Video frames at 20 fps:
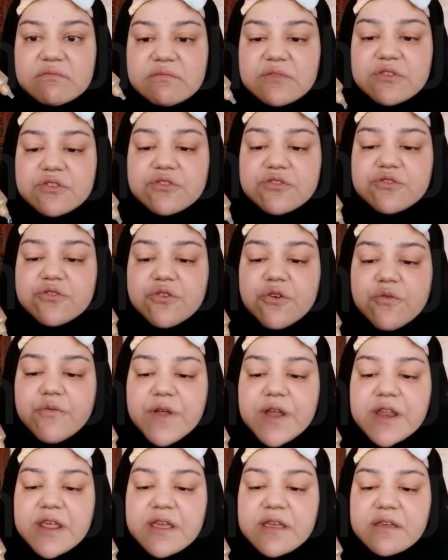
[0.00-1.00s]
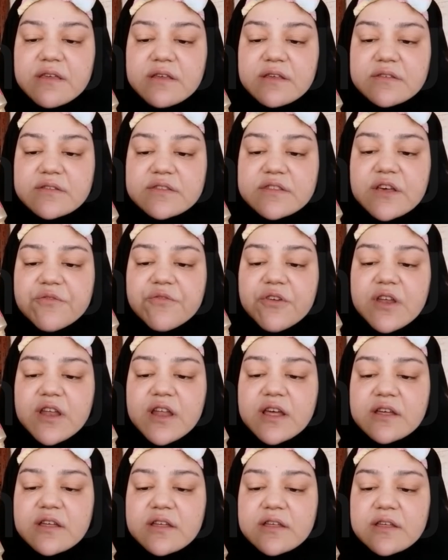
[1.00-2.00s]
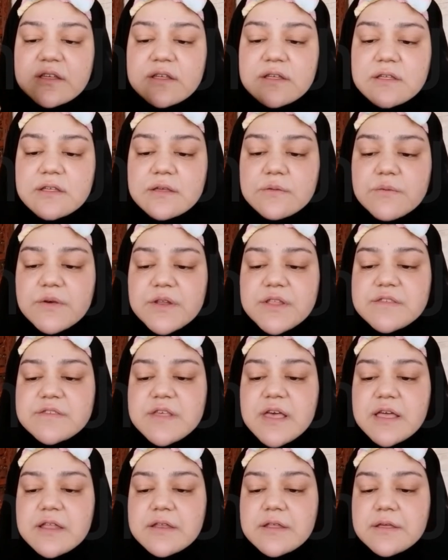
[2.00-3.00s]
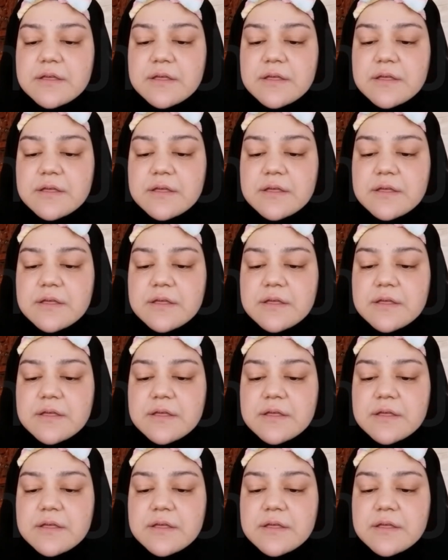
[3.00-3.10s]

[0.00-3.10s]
So runny. Astaghfirullah. What is that?